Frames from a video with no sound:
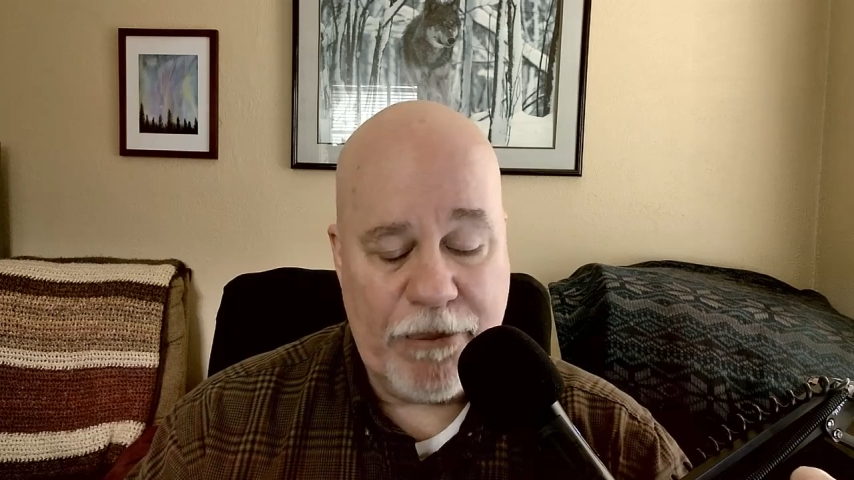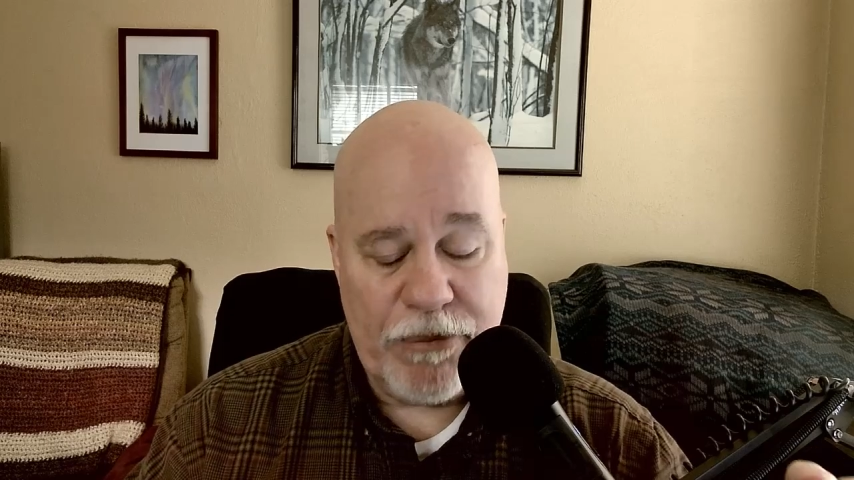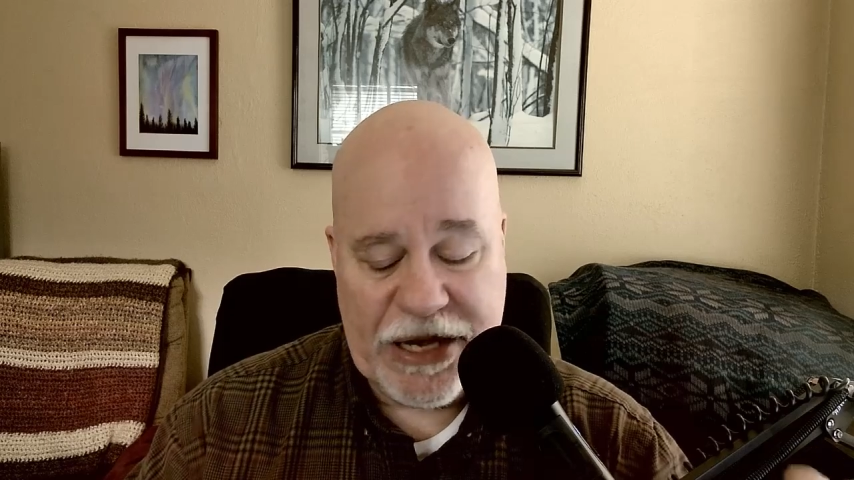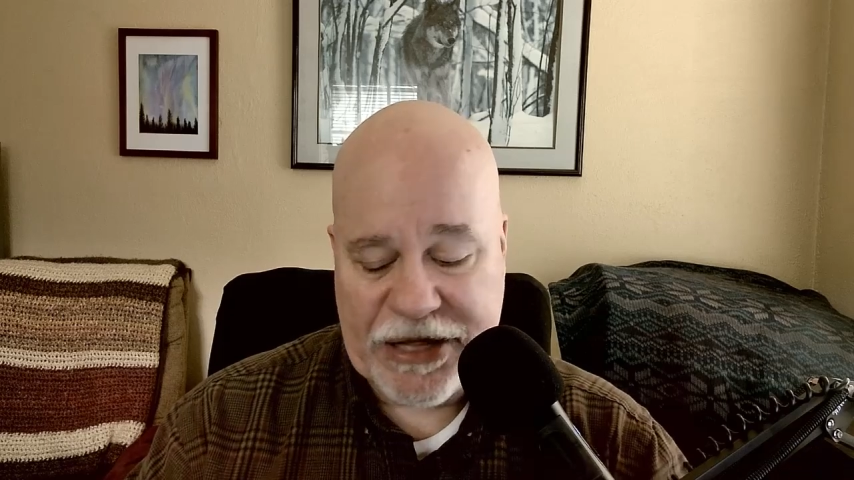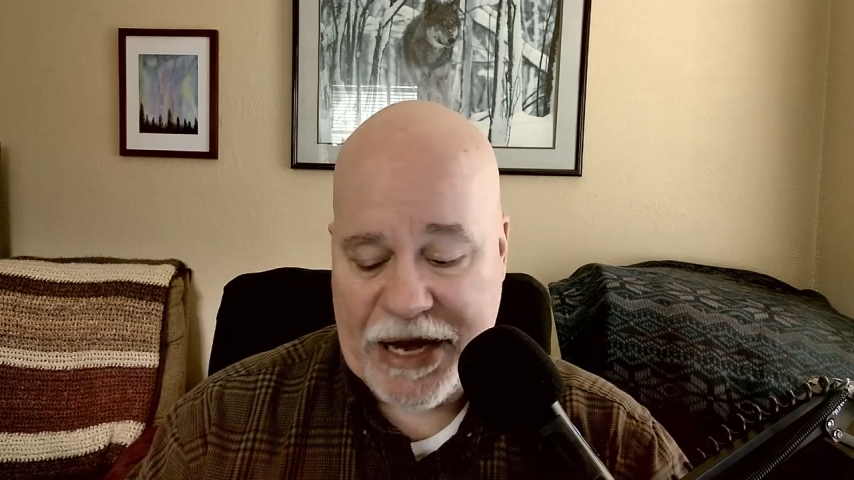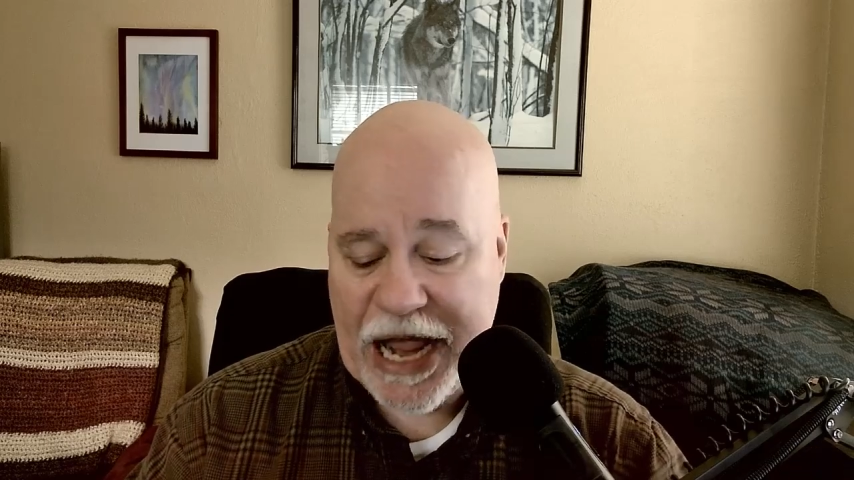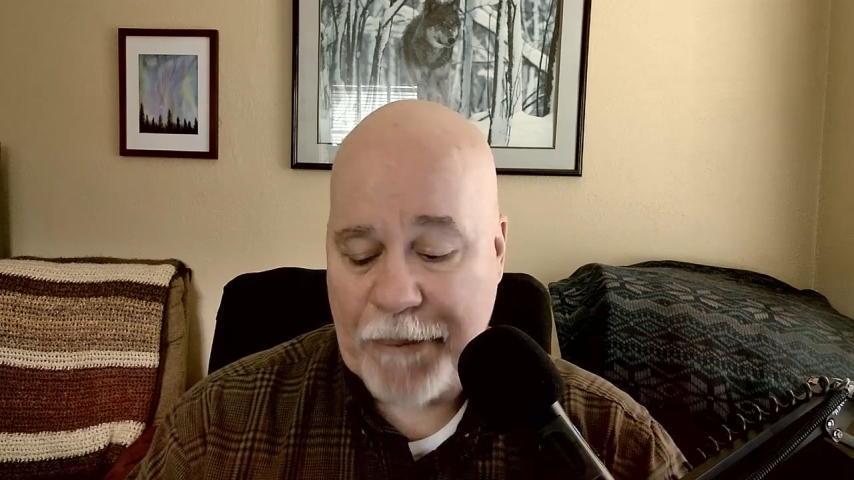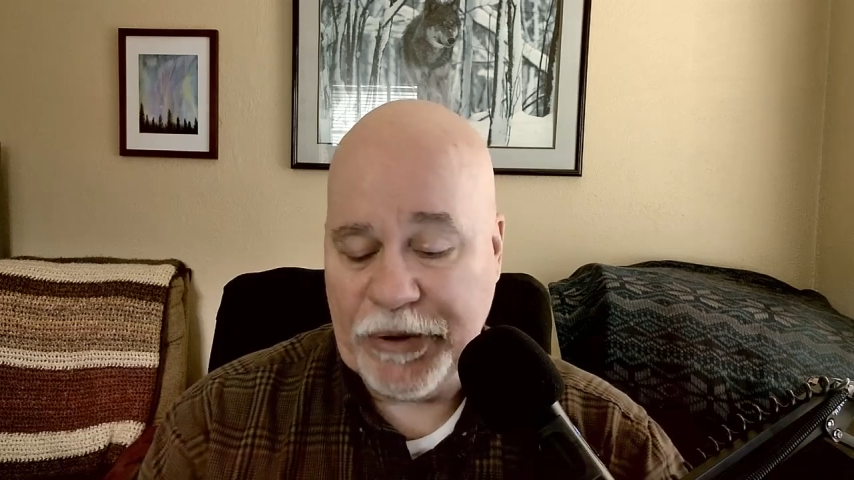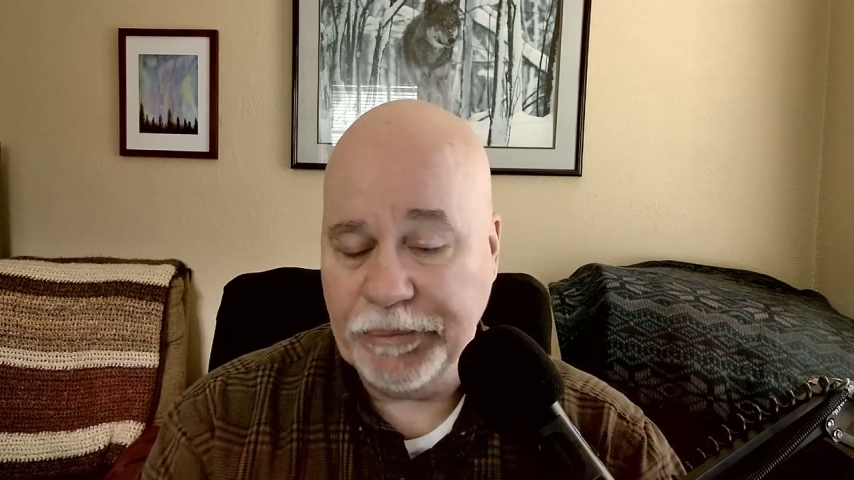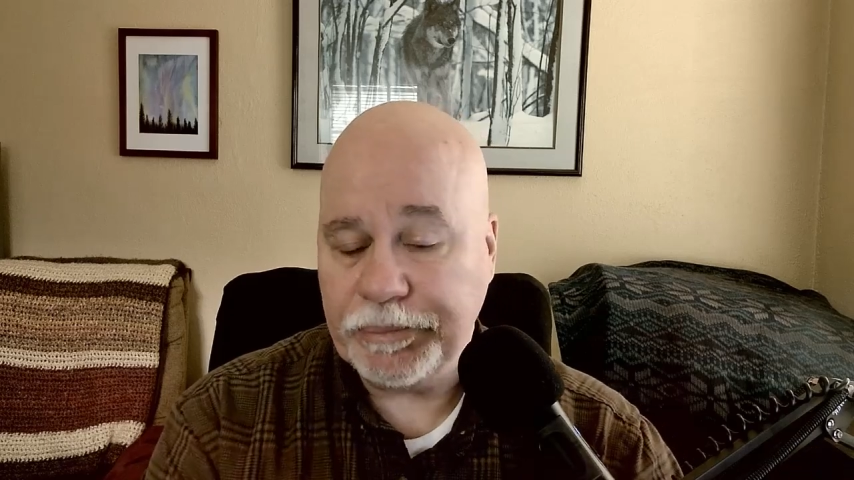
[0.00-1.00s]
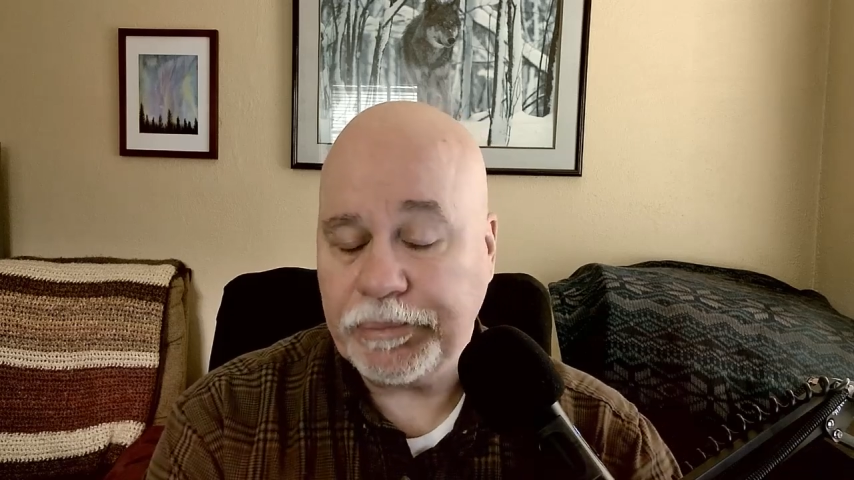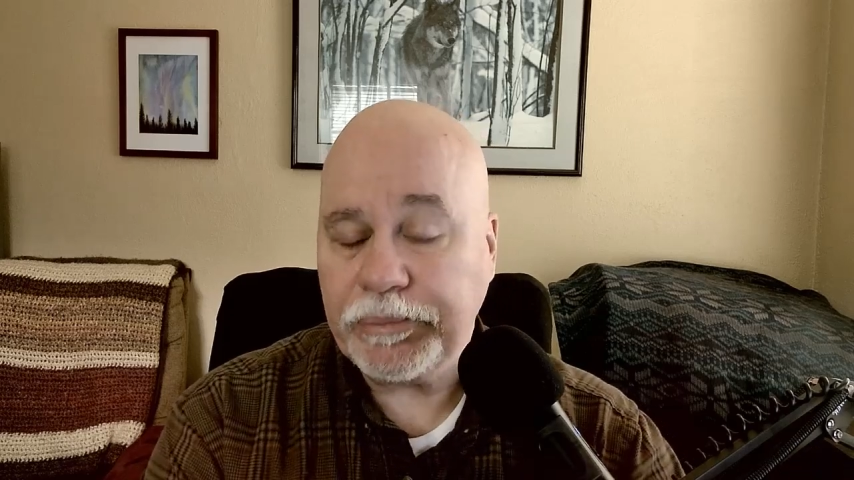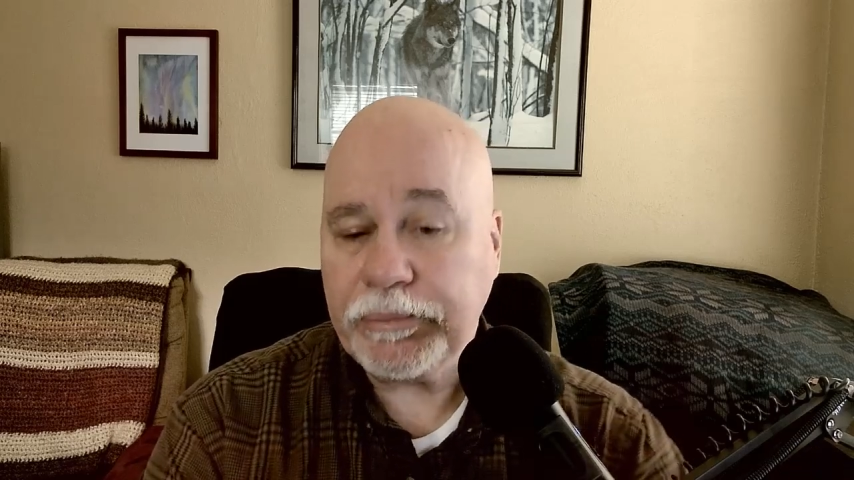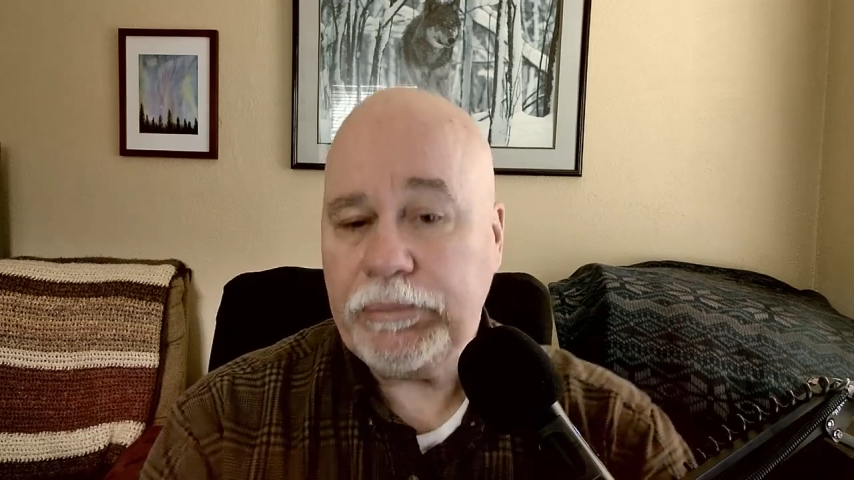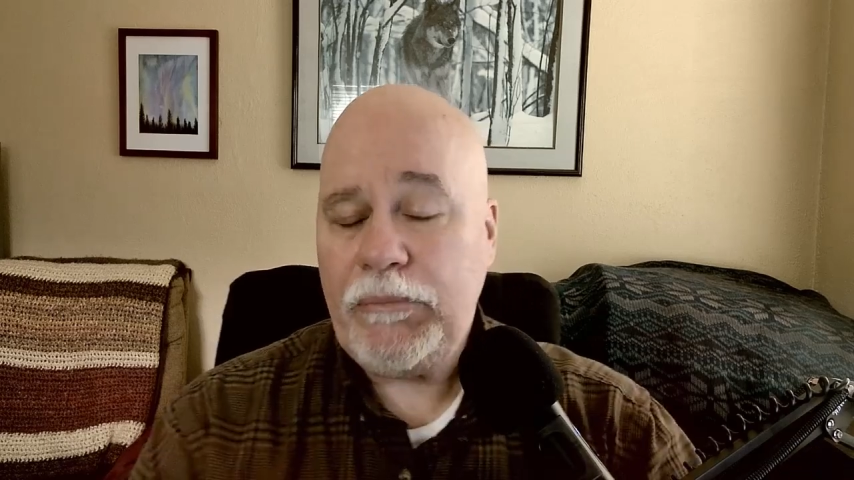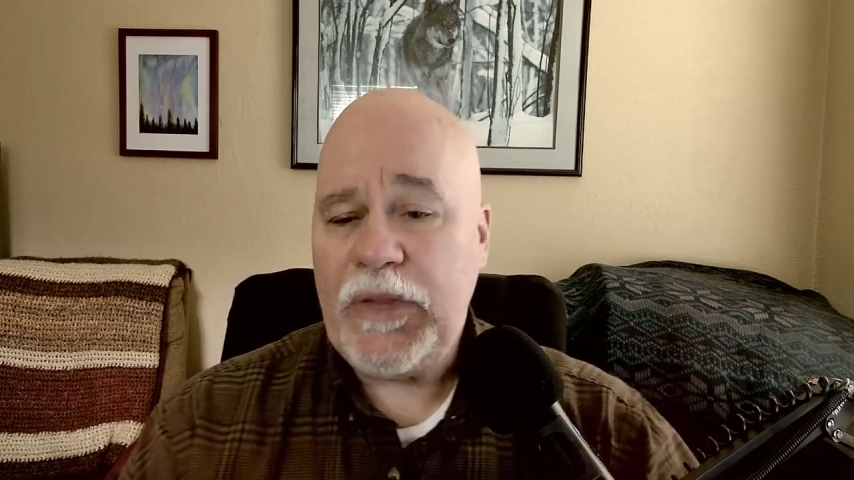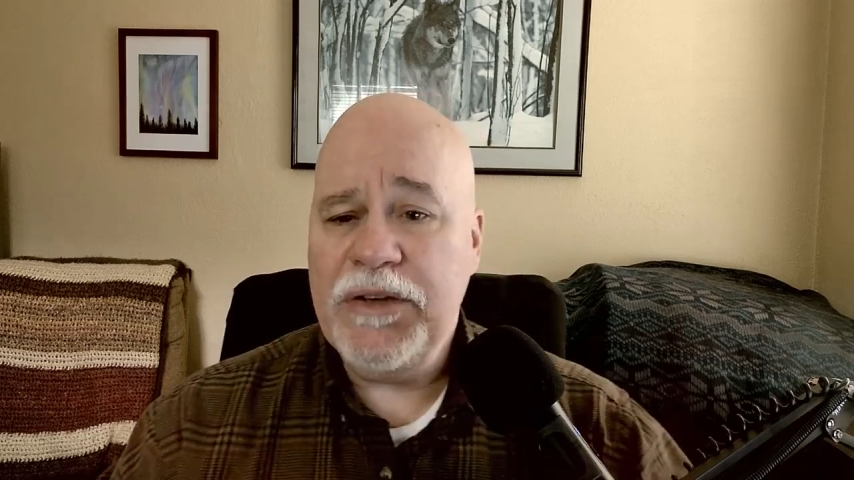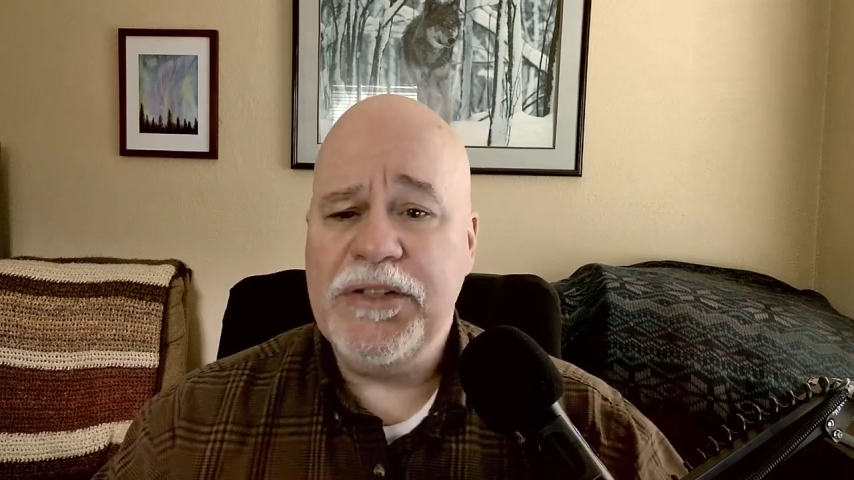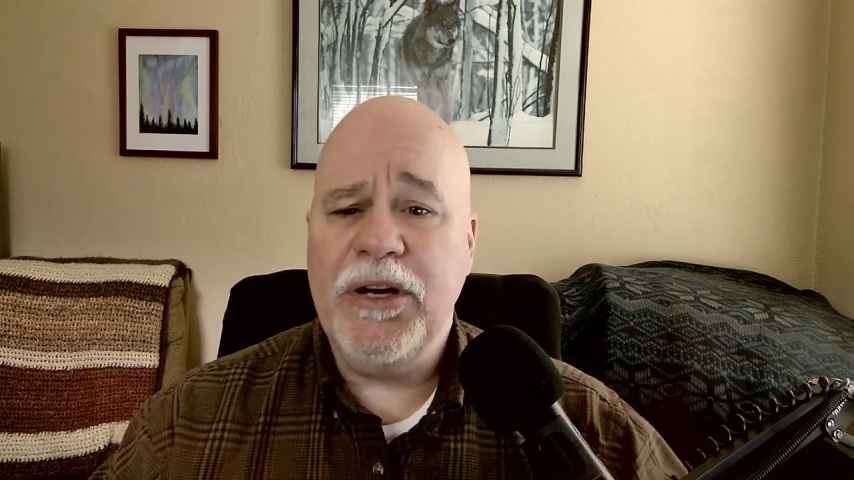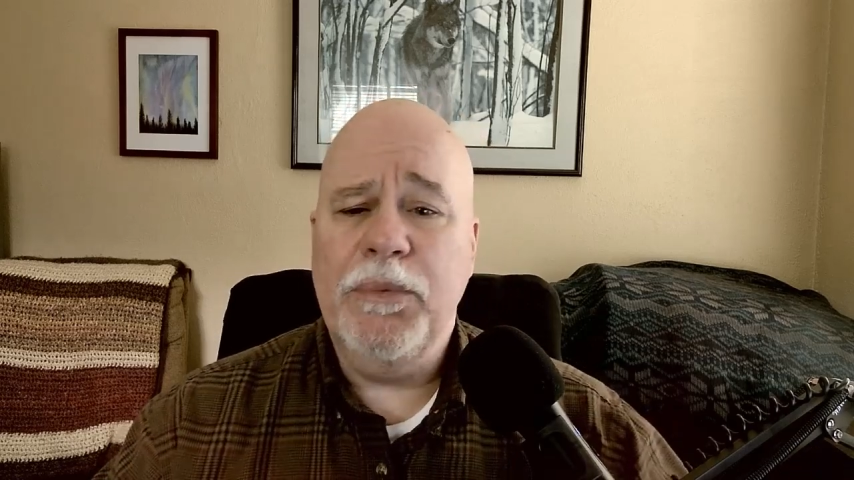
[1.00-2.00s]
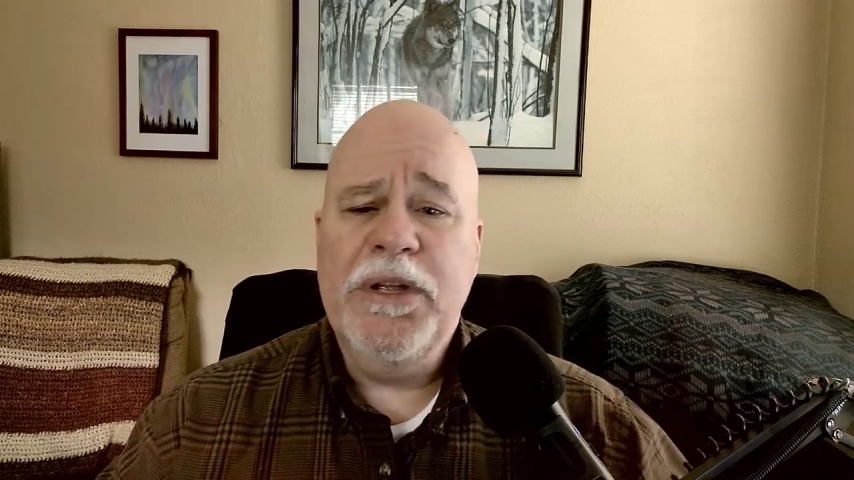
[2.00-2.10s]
make that happen. So